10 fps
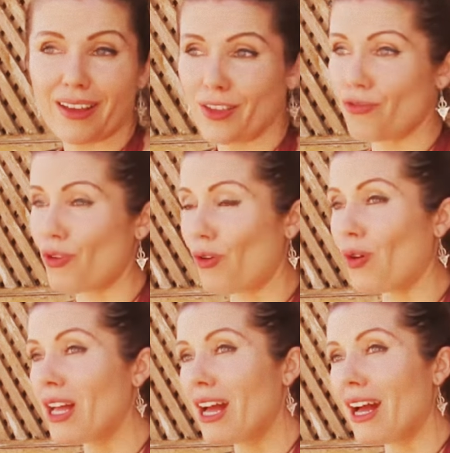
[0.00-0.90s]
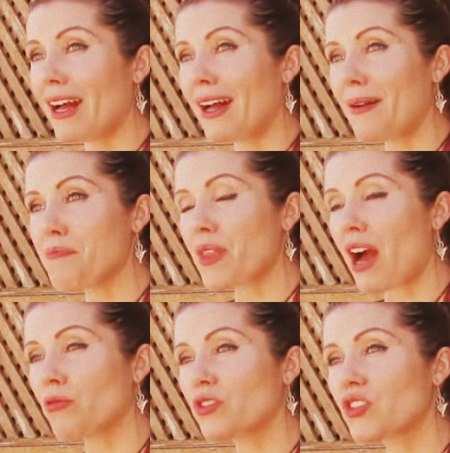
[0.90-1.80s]
you know,
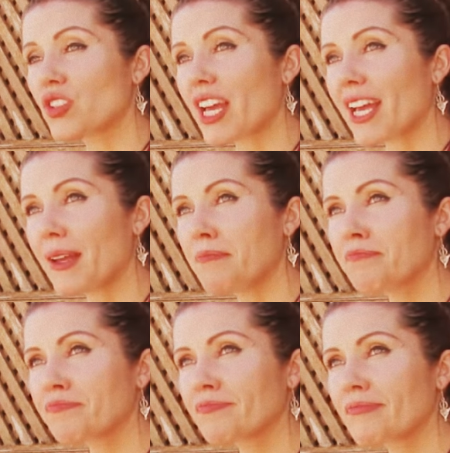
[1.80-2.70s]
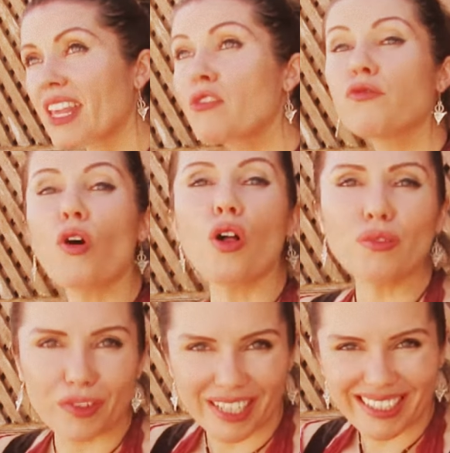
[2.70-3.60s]
I would say
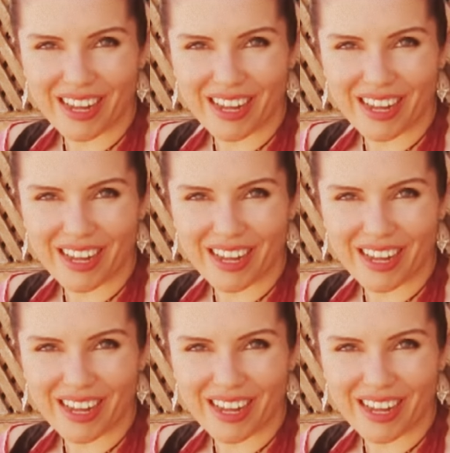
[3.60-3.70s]
involving.